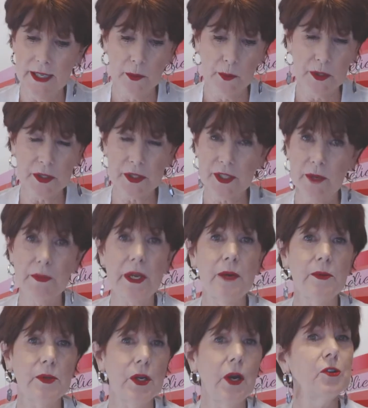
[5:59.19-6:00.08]
which
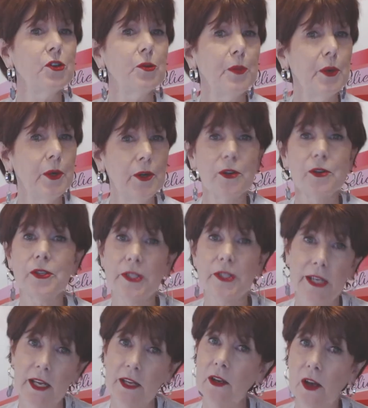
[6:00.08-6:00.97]
sometimes entrepreneurs
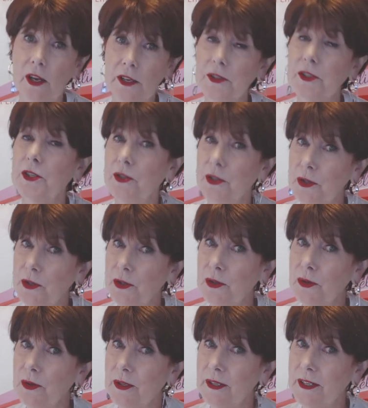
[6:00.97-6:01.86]
tend not to
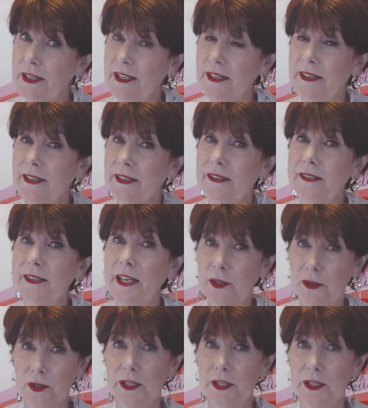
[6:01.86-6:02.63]
do, take